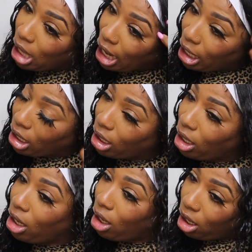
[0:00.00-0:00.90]
like
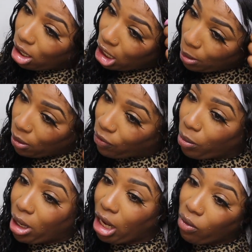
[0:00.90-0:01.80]
keep it
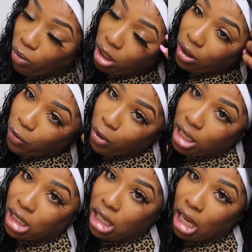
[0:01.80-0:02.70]
from getting really
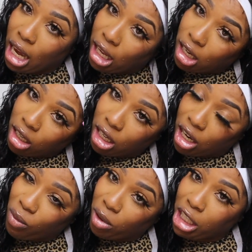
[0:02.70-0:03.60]
frizzy and
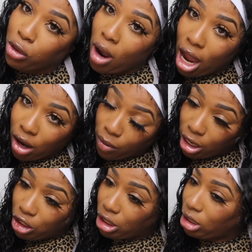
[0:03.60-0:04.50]
looking really dry and
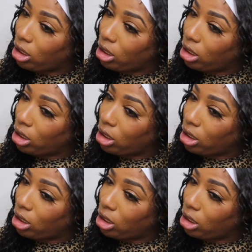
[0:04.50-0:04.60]
crunchy.